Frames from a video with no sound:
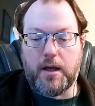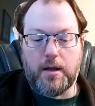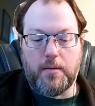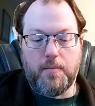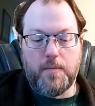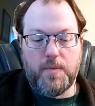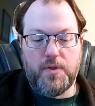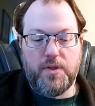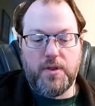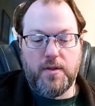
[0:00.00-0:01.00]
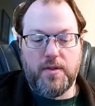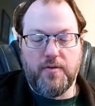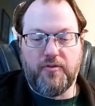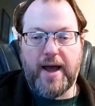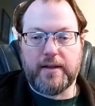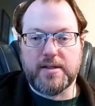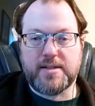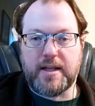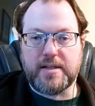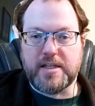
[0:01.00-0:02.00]
um, the violence
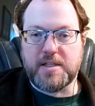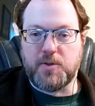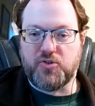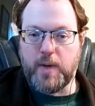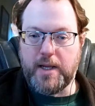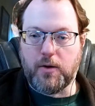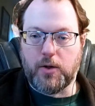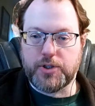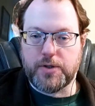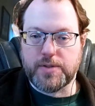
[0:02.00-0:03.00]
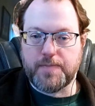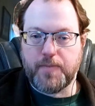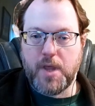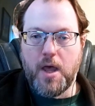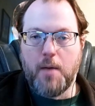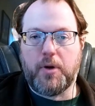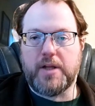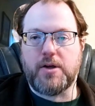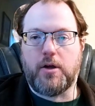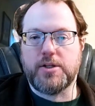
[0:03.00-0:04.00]
that exists between cultures, but
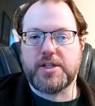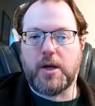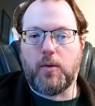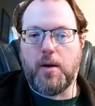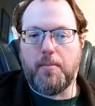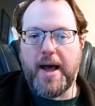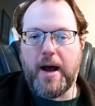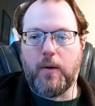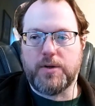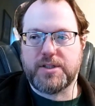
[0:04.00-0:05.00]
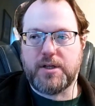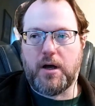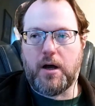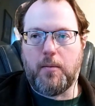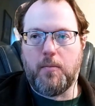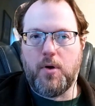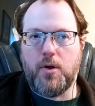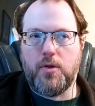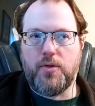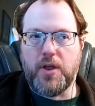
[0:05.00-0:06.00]
it's also about
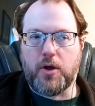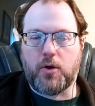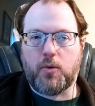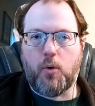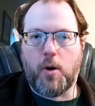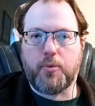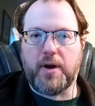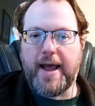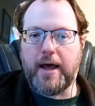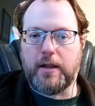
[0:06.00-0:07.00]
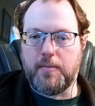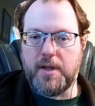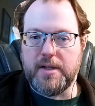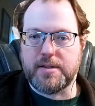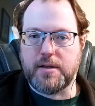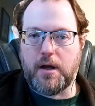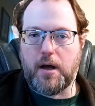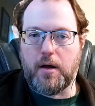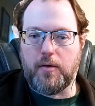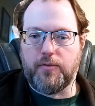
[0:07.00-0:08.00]
the corporate element
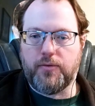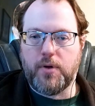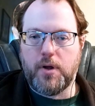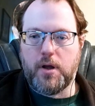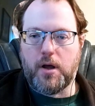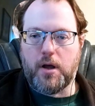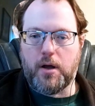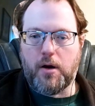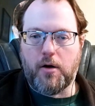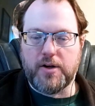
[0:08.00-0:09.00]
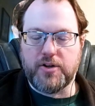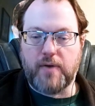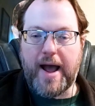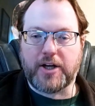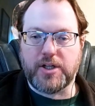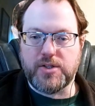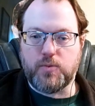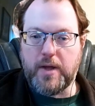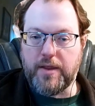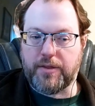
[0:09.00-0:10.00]
of our
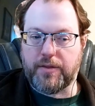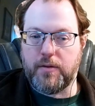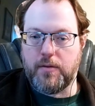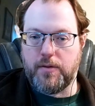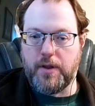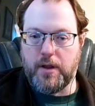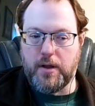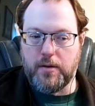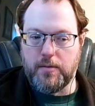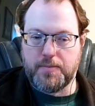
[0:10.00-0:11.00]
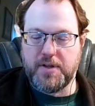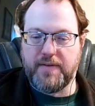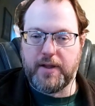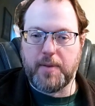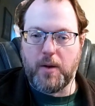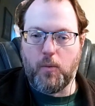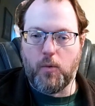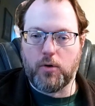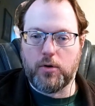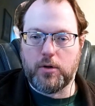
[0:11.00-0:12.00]
interactions with the developing
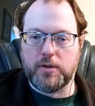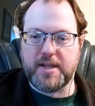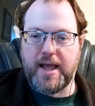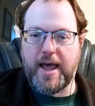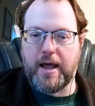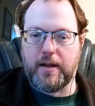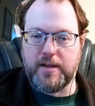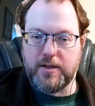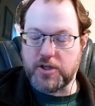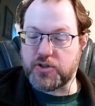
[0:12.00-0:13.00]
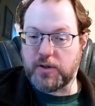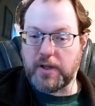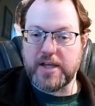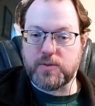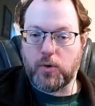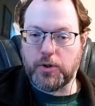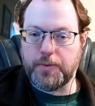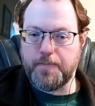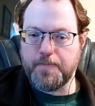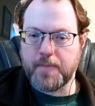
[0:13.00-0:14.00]
world and the industrialized world.